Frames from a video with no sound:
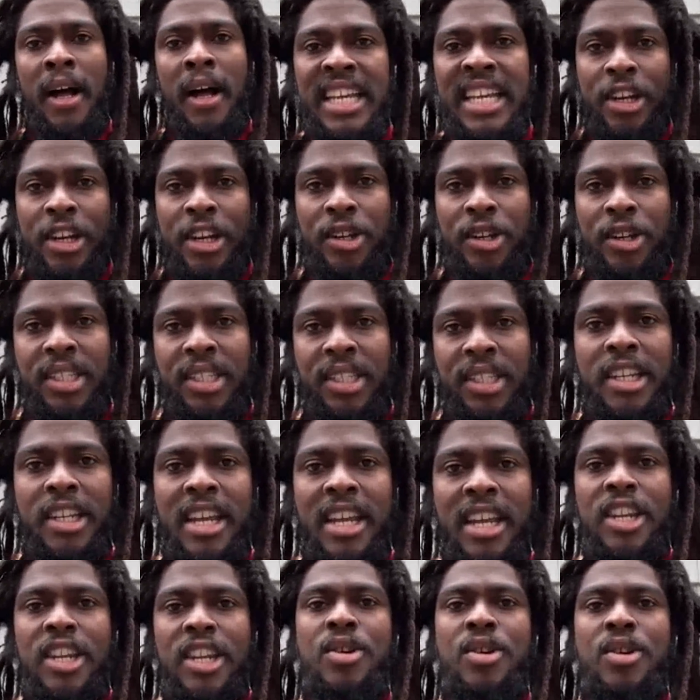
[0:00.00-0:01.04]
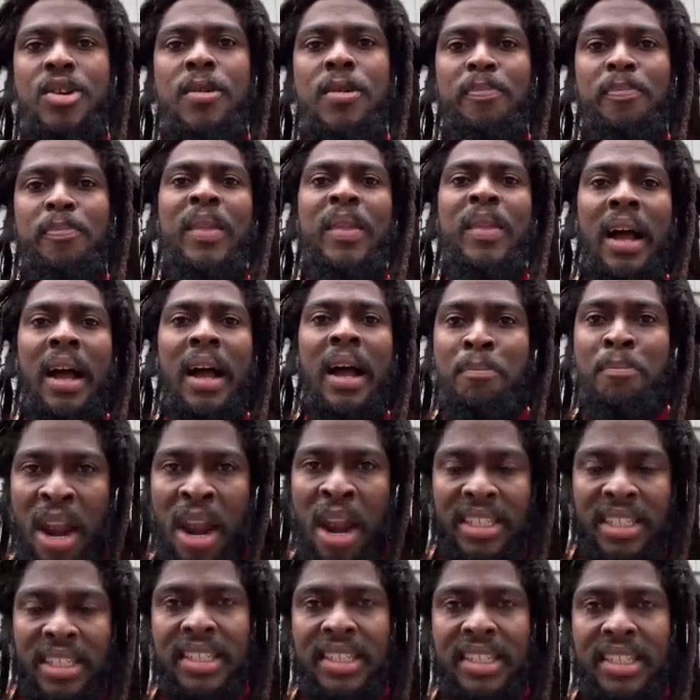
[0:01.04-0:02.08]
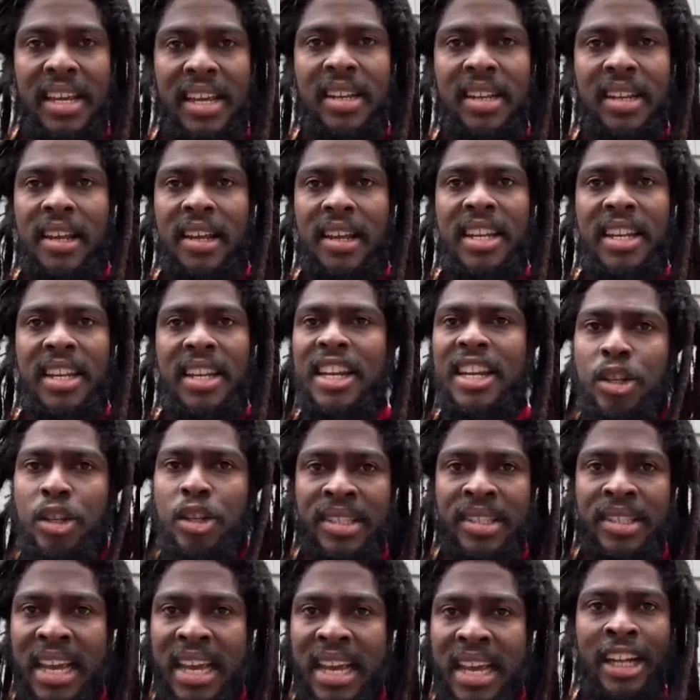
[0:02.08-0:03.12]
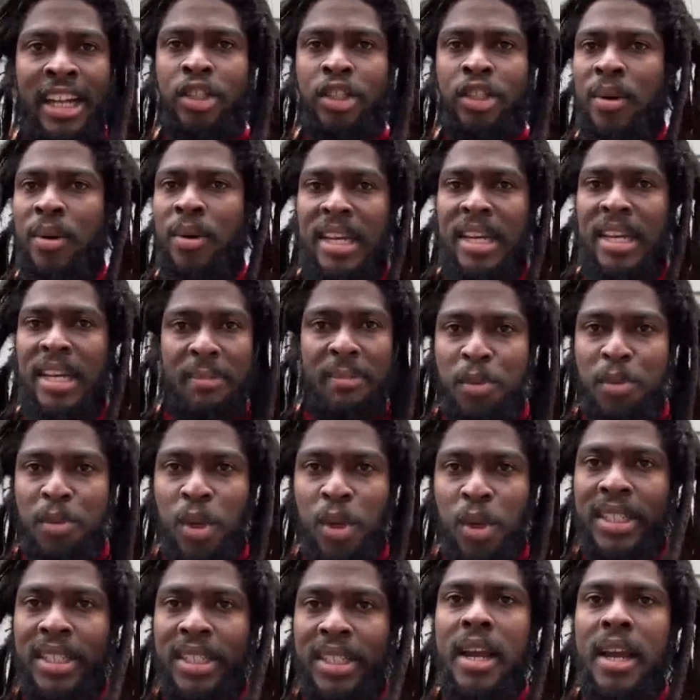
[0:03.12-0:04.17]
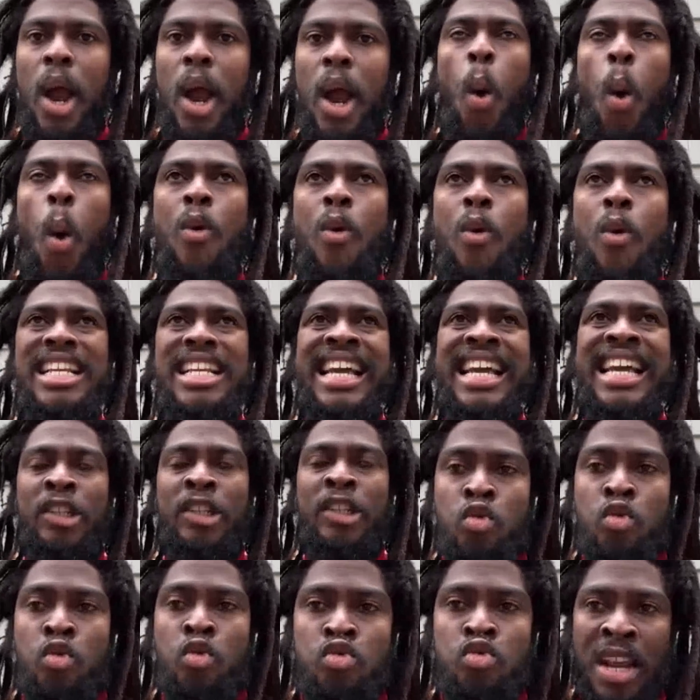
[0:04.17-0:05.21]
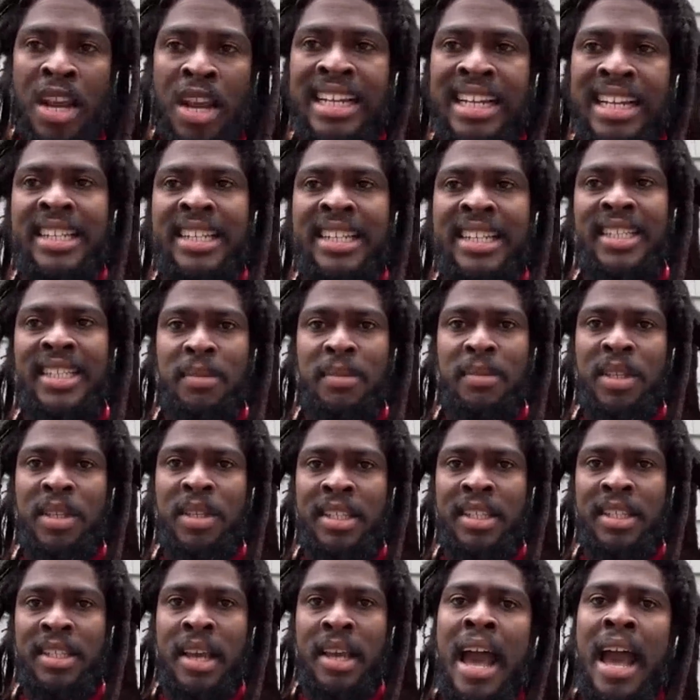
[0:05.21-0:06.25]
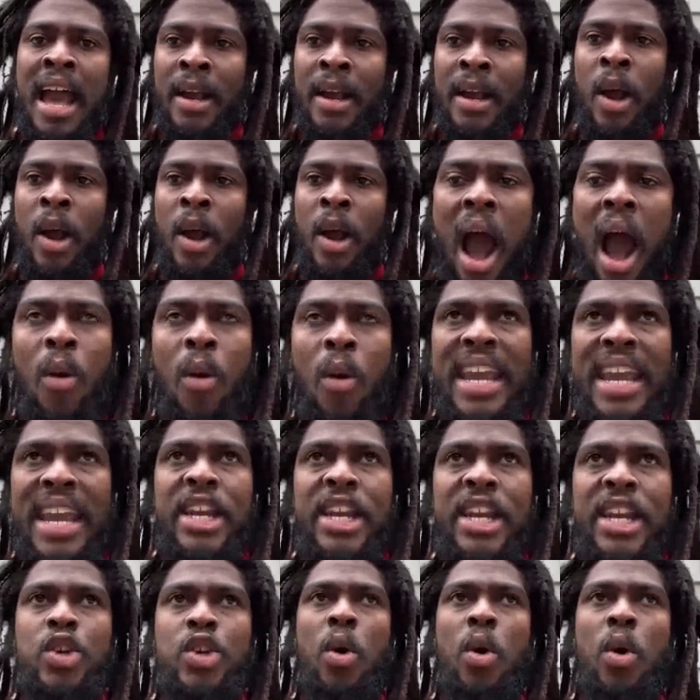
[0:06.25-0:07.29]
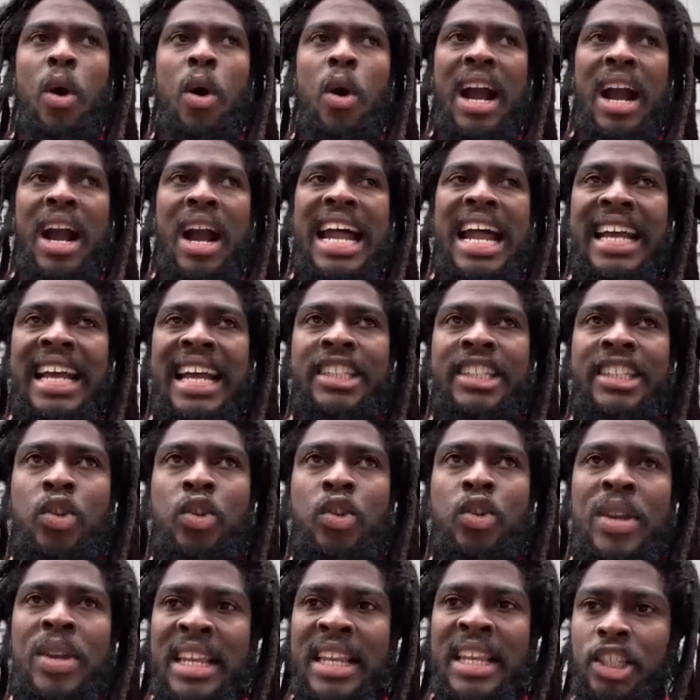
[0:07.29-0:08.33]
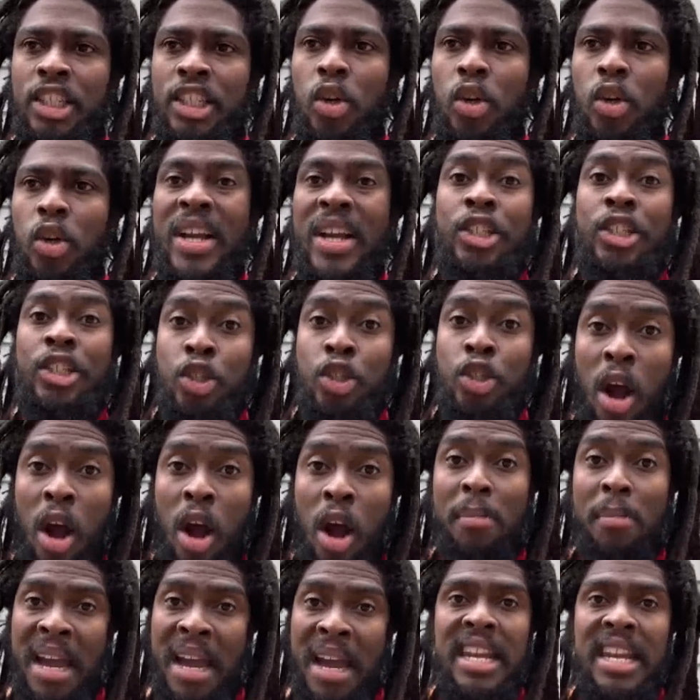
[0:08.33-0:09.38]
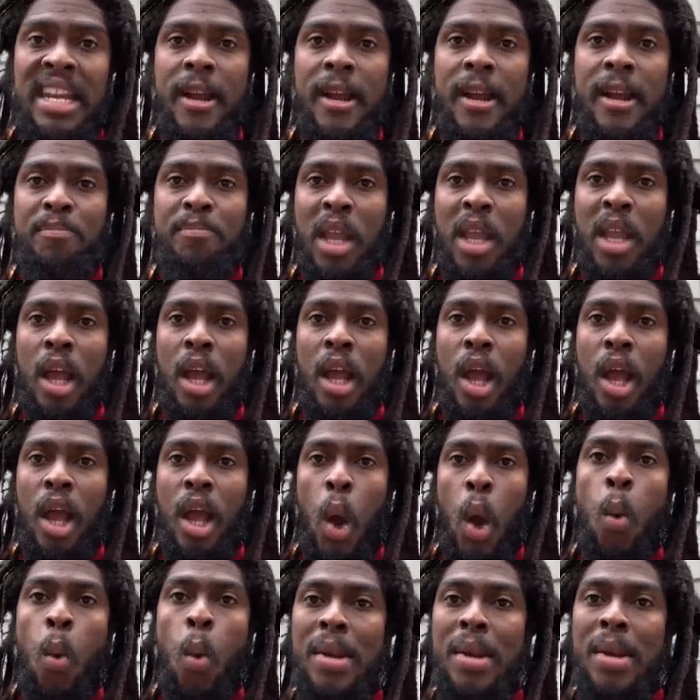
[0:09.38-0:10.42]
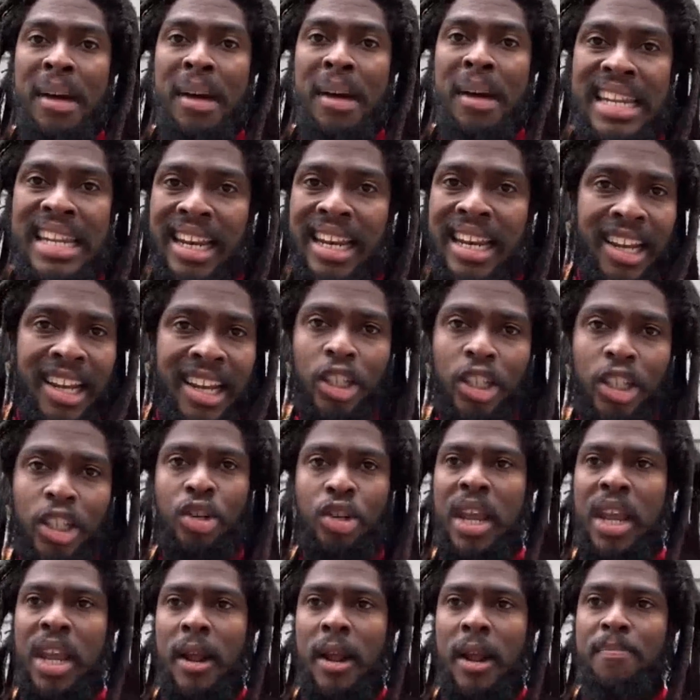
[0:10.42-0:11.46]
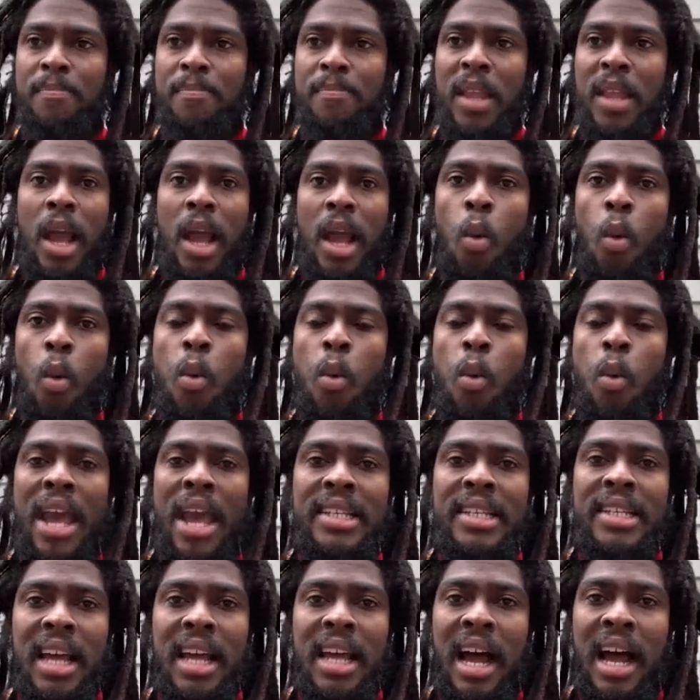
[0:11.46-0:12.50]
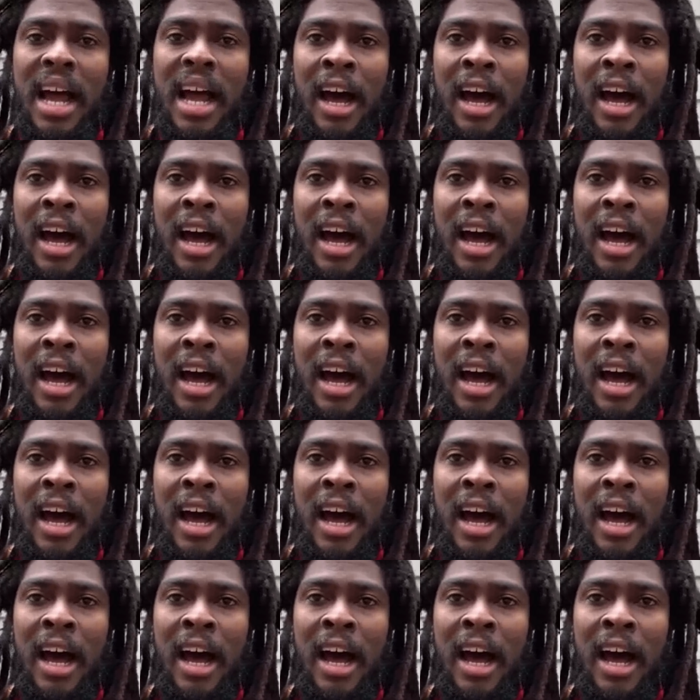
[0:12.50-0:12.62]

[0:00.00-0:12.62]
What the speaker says: leaders, the new president, the new senator and deputy will get real legitimacy. How can you organize good election with drug money, with money laundry, with